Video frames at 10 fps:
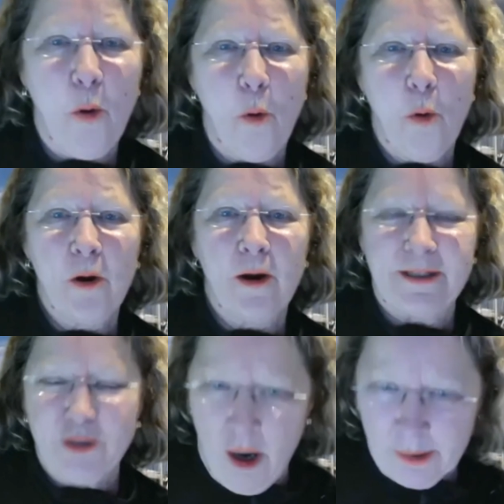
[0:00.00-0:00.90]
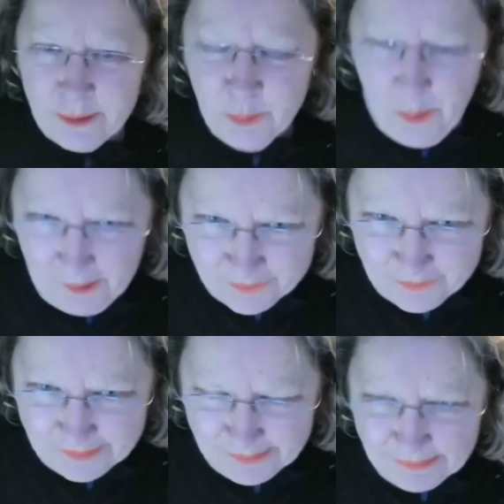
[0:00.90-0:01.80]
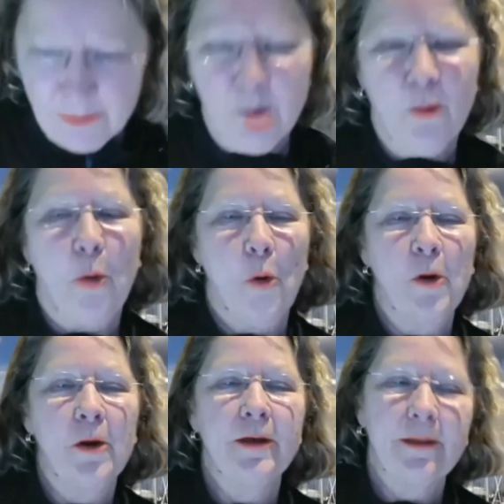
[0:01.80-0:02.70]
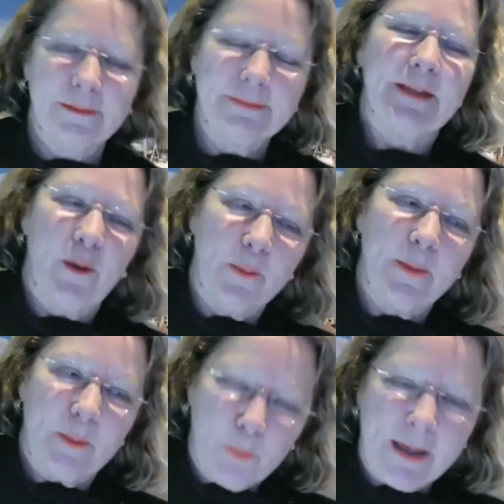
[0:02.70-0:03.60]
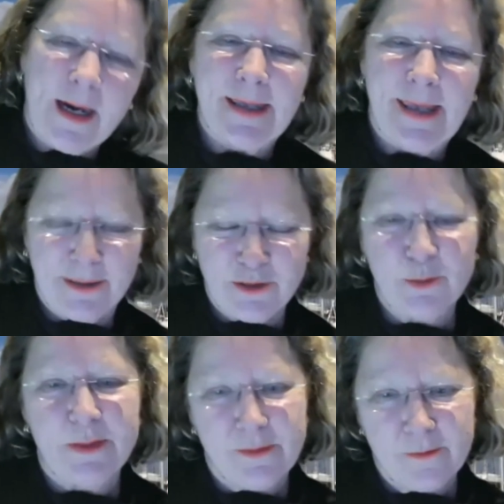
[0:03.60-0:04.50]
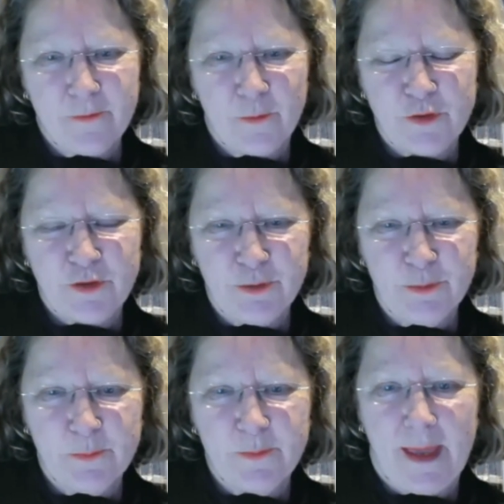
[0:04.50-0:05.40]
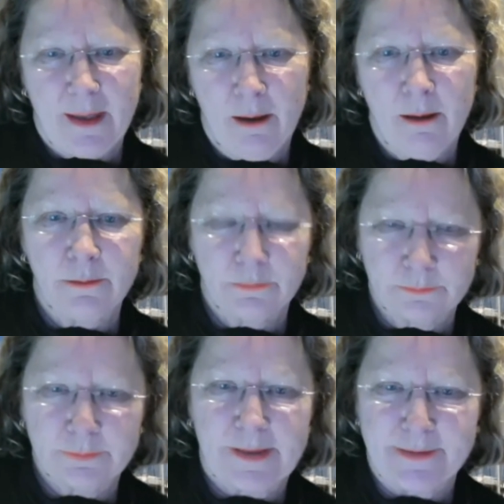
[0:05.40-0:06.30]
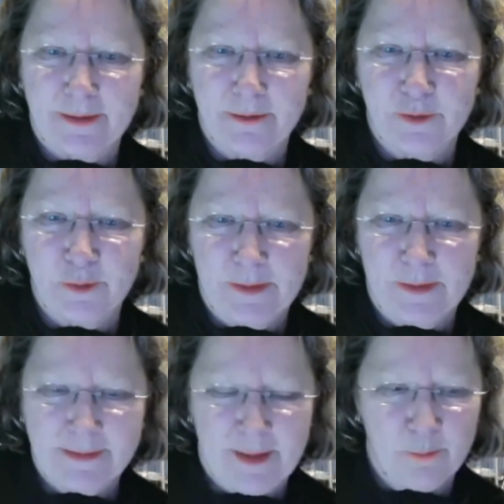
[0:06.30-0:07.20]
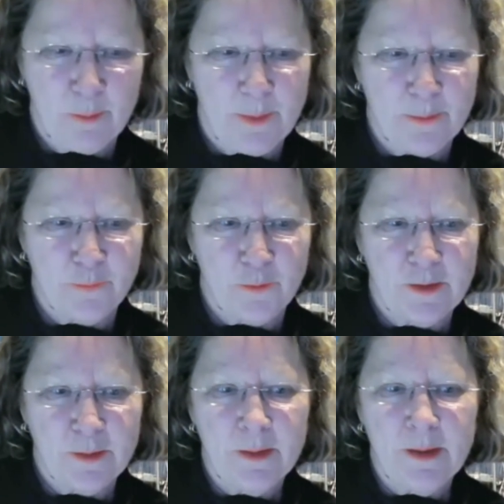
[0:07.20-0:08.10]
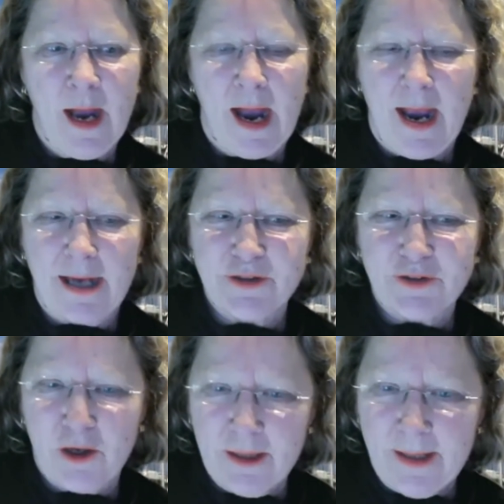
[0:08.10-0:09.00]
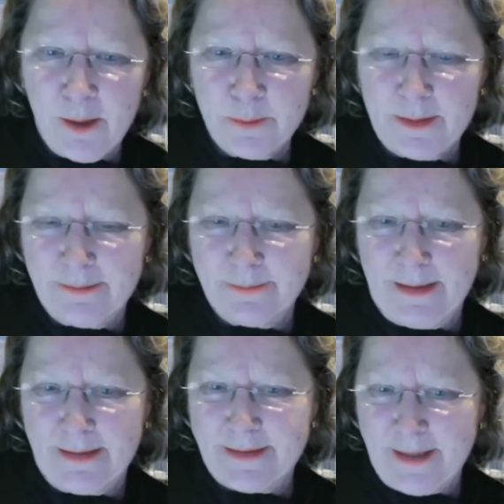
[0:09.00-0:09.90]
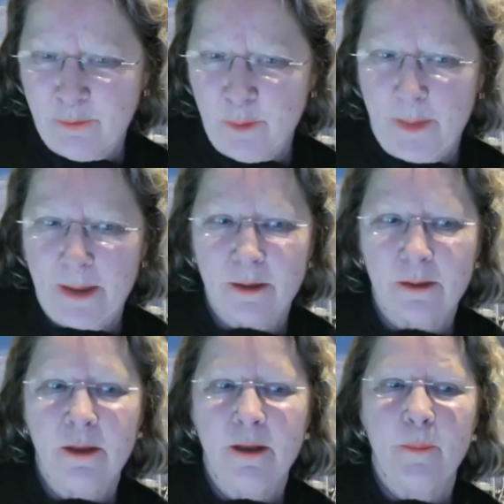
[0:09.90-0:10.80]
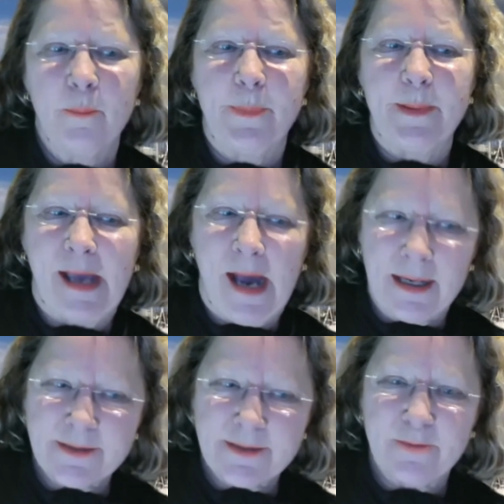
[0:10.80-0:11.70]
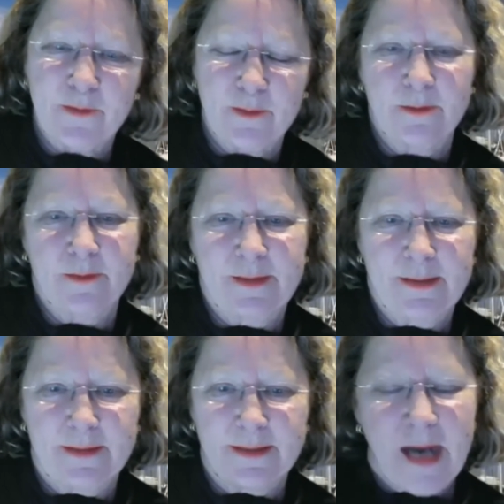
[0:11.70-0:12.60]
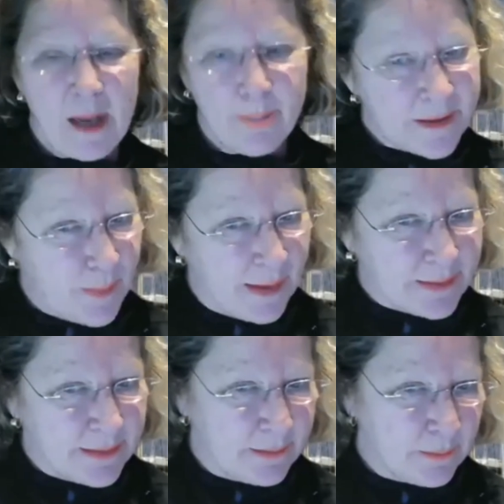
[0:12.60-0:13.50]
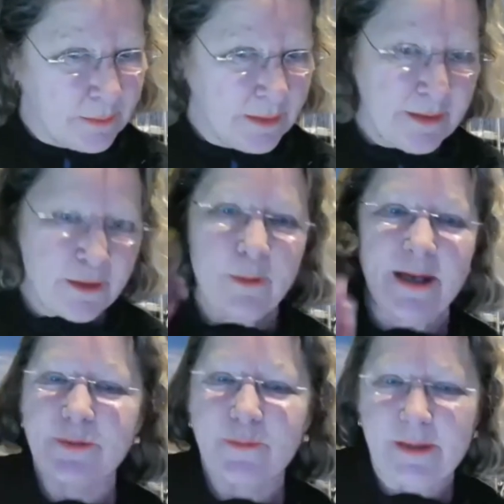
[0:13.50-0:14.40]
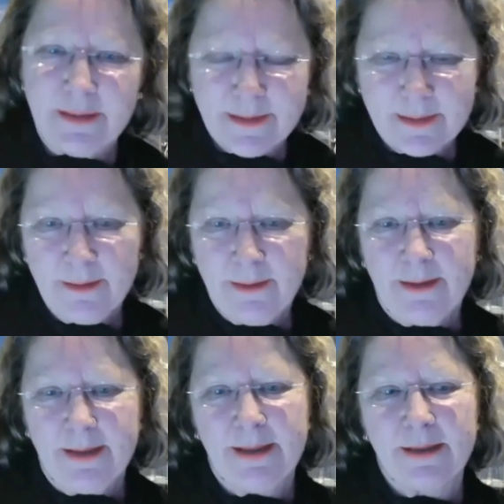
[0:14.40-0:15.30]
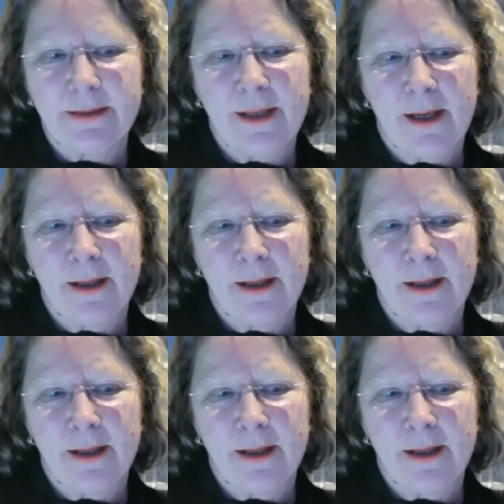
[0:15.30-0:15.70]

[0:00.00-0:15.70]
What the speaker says: or I talk you out of it, or, you know, when I can't do either of those 2, then I'll consider doing the sail repair for you. I started out in sail repair because of the time I spent in the race fleets in